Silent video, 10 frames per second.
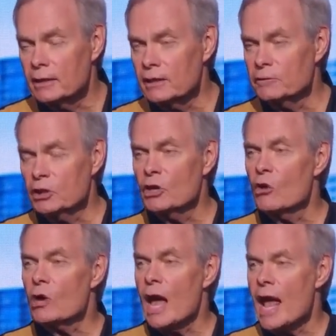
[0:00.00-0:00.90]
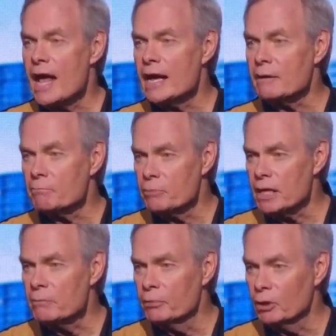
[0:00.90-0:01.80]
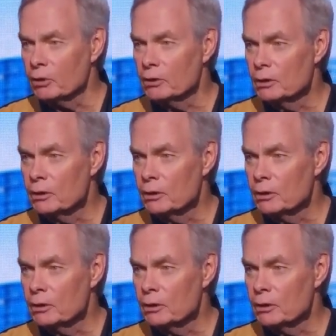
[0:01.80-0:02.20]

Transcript: if you don't hate people,